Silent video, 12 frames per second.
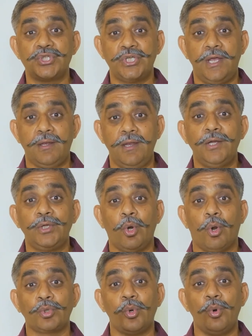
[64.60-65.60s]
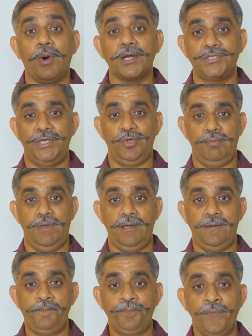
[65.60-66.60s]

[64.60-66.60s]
check a .org domain.